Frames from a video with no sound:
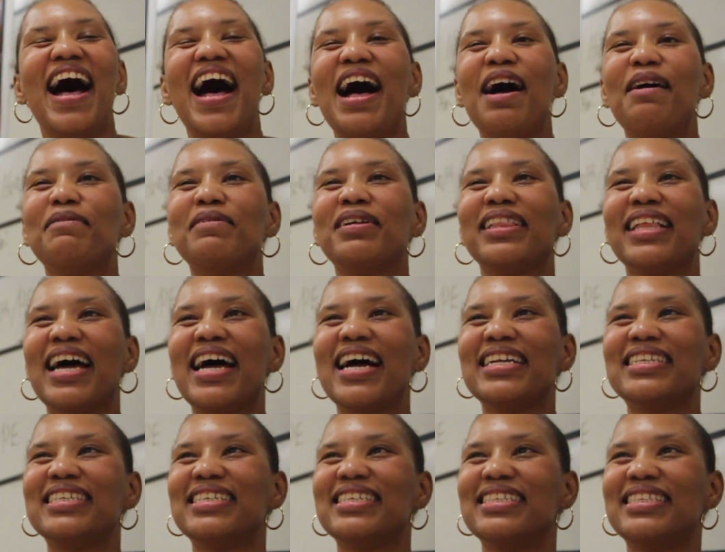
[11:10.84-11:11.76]
I'm
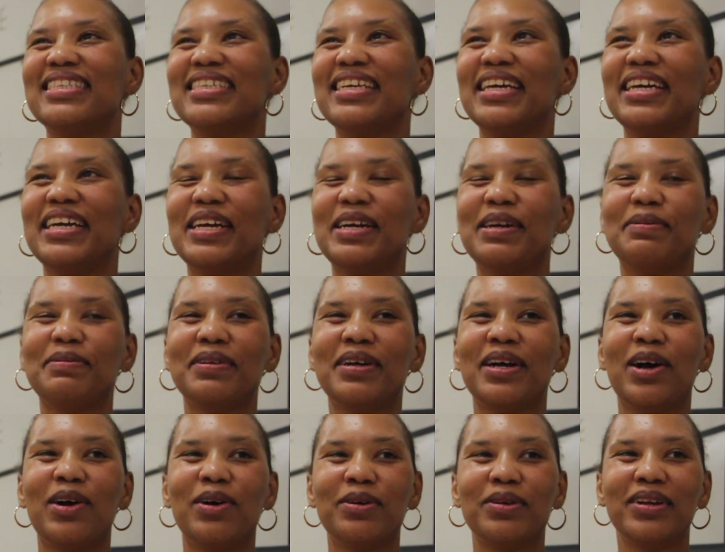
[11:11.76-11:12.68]
glad to see him
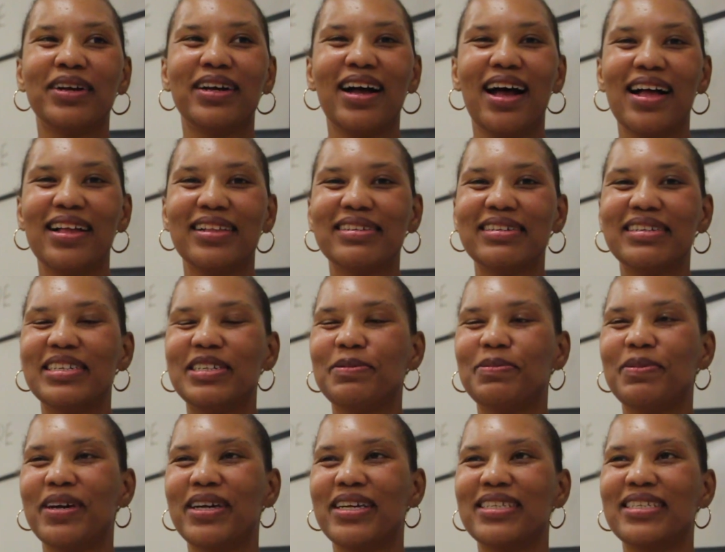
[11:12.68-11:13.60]
go to college,
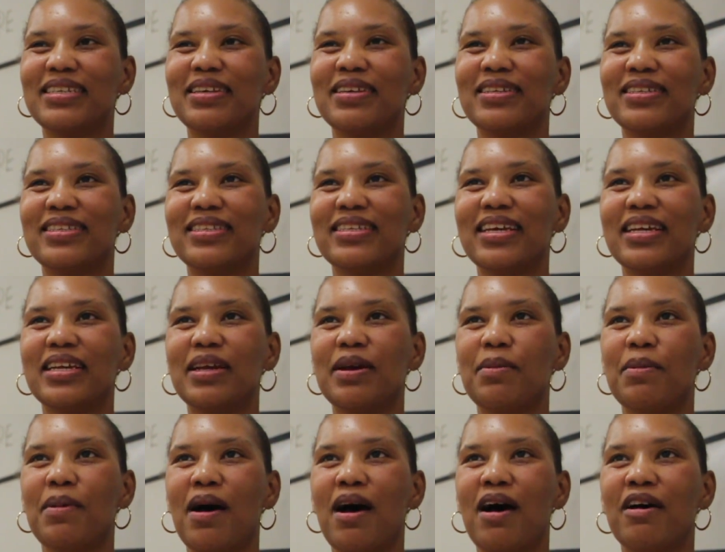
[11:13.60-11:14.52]
but to send
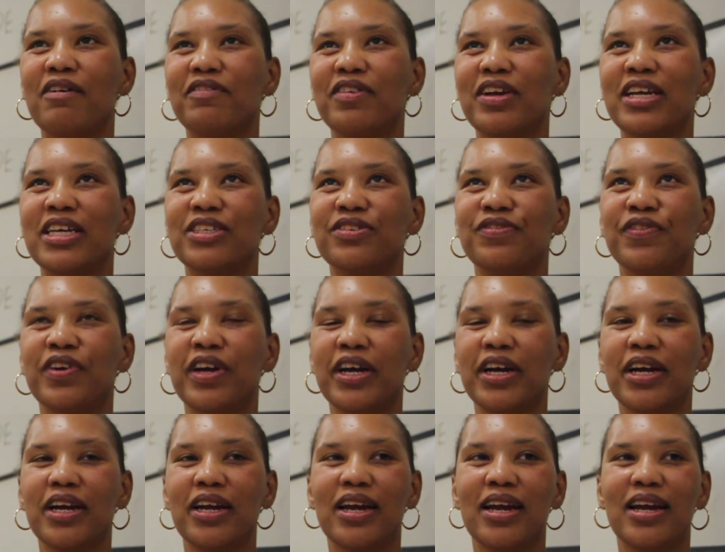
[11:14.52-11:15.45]
him off, it
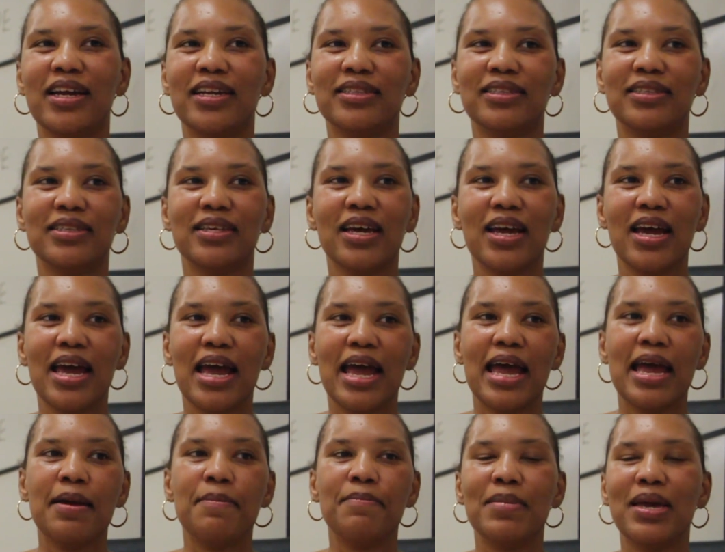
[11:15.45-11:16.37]

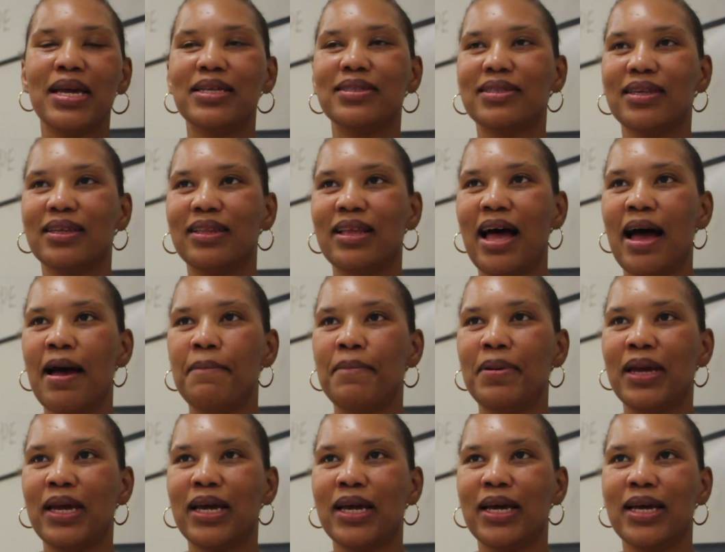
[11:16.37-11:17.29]
means a lot
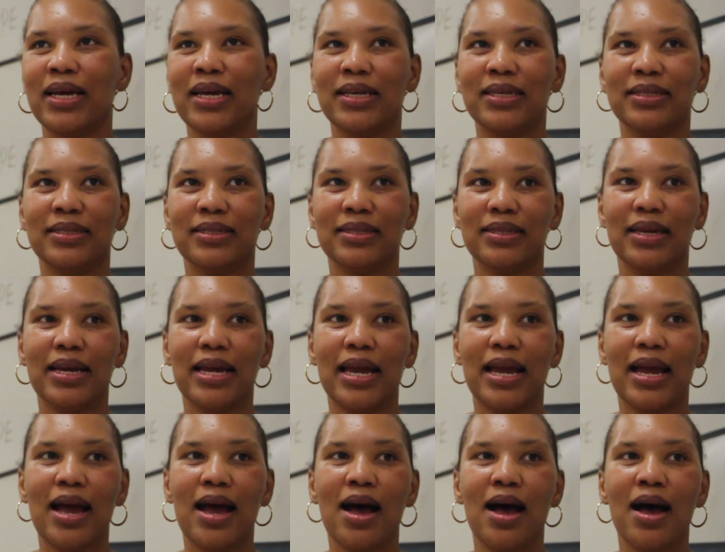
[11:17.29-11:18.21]
because,
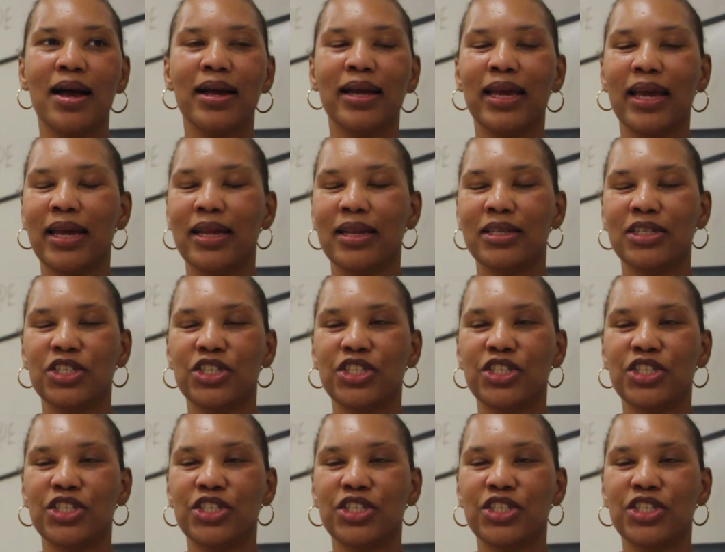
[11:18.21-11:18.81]
again,